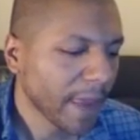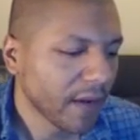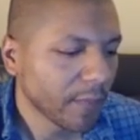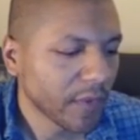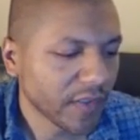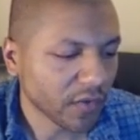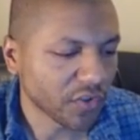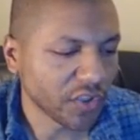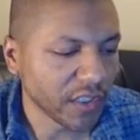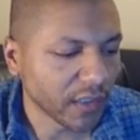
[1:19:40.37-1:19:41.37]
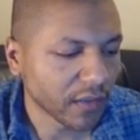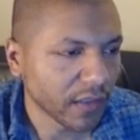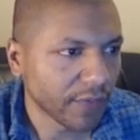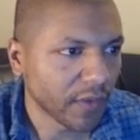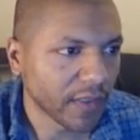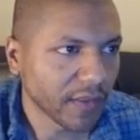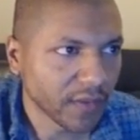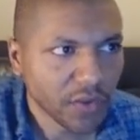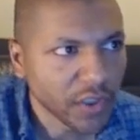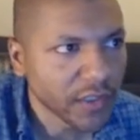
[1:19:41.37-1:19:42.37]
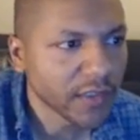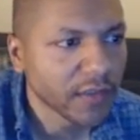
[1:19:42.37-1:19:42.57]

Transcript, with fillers: but it's all cheating. Everything's a cheat,